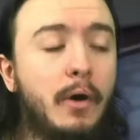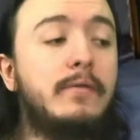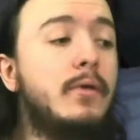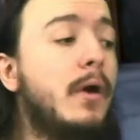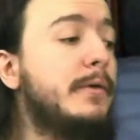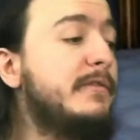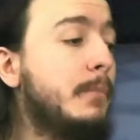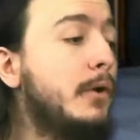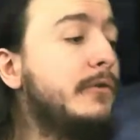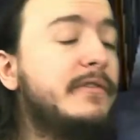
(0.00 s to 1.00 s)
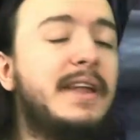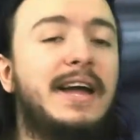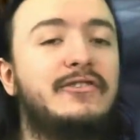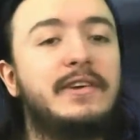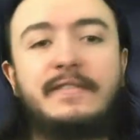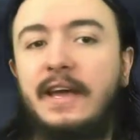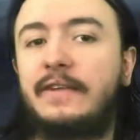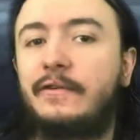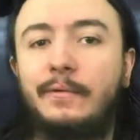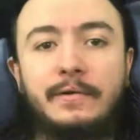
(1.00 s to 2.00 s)
overall, this mode doesn't actually
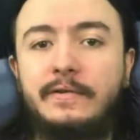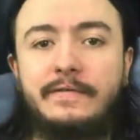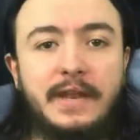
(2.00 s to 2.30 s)
take too long to